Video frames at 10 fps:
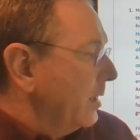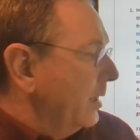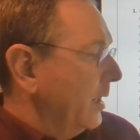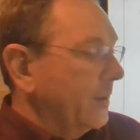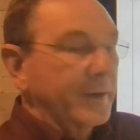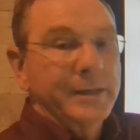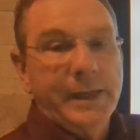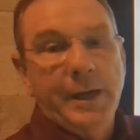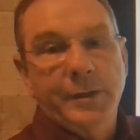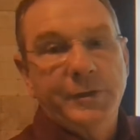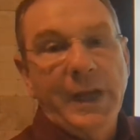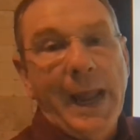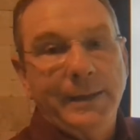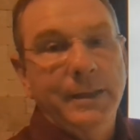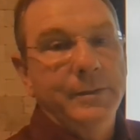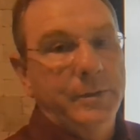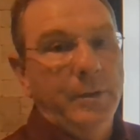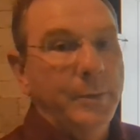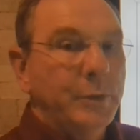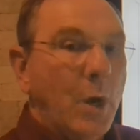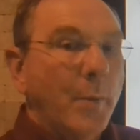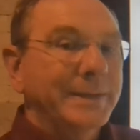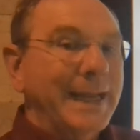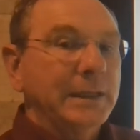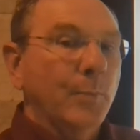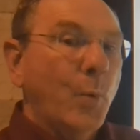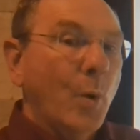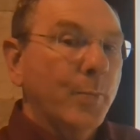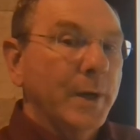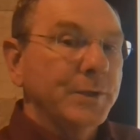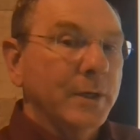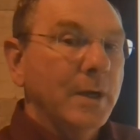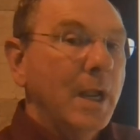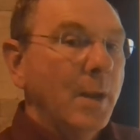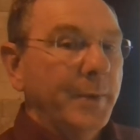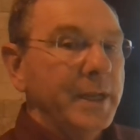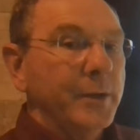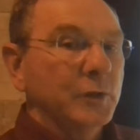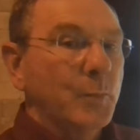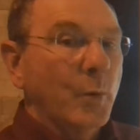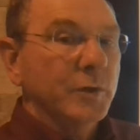another as they are stacked. So you always got the pore pressure within those pore